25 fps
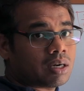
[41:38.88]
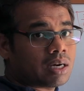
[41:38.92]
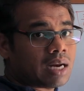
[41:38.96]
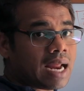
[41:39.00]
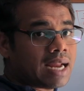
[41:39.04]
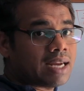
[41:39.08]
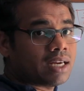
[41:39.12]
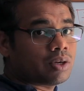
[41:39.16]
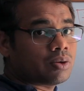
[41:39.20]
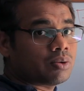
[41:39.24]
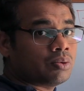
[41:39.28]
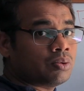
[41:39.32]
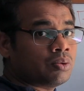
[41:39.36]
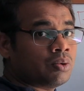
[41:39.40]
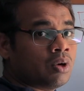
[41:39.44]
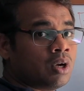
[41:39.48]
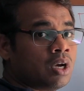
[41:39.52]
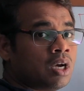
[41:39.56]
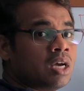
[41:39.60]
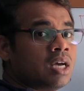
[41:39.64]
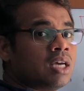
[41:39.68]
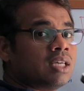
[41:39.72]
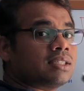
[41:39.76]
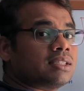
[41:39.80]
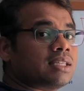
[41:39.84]
trying to
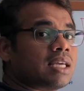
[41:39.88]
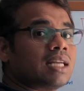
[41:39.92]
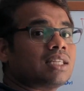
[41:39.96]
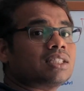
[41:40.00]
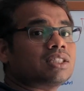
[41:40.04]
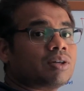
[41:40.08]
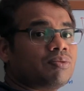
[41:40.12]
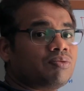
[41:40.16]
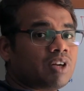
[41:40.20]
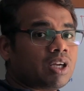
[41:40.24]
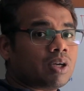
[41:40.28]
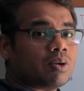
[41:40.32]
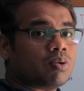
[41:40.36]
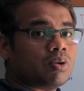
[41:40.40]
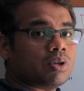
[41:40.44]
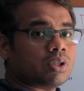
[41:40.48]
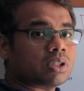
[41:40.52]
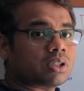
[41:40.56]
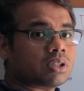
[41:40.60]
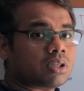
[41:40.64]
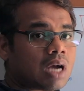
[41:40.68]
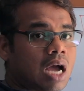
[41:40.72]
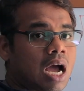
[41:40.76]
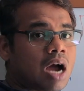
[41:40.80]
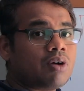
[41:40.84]
send some
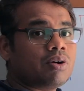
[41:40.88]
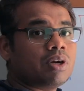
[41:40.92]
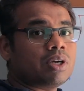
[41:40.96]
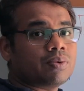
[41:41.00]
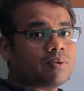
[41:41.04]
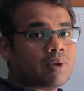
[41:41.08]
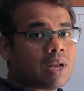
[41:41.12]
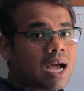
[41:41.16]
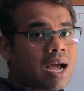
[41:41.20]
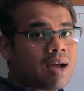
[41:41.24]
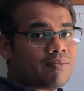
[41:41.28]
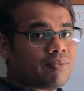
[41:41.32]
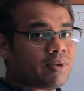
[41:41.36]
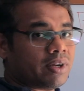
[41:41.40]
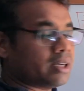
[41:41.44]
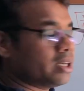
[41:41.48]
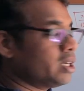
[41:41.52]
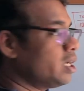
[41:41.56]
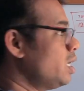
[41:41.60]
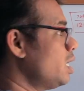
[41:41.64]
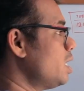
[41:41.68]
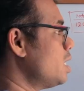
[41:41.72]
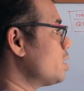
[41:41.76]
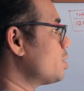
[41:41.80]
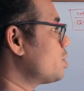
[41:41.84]
request, how it will happen?
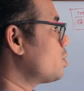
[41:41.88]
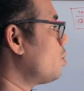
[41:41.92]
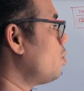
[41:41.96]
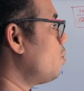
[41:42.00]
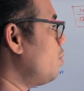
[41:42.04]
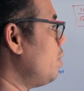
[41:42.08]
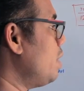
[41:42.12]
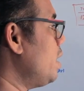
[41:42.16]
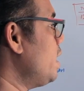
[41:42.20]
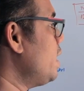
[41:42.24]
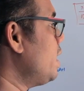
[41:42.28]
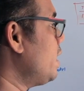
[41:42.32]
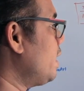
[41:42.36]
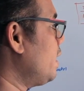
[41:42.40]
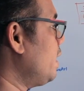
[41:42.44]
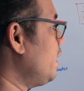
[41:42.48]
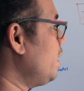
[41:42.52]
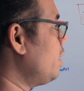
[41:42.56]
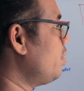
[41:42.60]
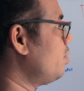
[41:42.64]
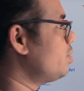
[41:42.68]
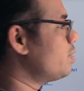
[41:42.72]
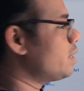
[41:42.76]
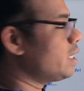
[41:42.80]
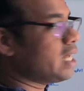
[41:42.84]
So it
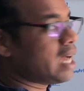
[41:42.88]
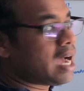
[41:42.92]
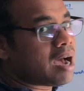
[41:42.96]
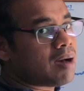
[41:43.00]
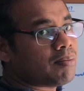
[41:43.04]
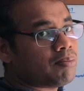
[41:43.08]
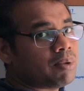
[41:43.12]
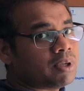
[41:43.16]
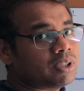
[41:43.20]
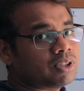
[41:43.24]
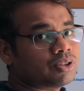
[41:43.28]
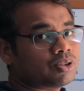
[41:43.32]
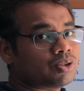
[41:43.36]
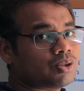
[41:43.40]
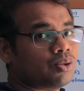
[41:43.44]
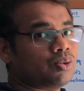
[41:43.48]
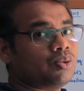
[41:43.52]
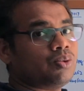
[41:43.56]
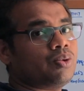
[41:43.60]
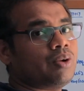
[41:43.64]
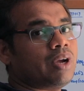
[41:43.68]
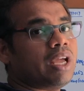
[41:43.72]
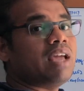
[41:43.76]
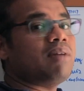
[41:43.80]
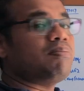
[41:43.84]
usually happens
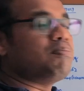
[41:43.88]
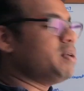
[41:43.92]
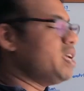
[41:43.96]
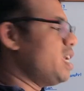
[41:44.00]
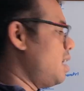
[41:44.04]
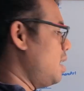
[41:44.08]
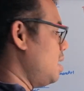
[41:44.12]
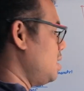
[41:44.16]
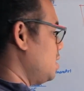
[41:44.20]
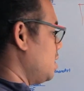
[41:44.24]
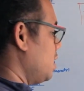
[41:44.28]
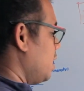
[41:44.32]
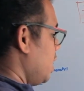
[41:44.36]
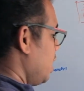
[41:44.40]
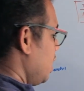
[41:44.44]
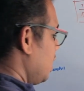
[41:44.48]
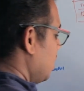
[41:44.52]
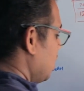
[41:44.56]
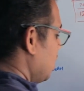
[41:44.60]
through APIs, right?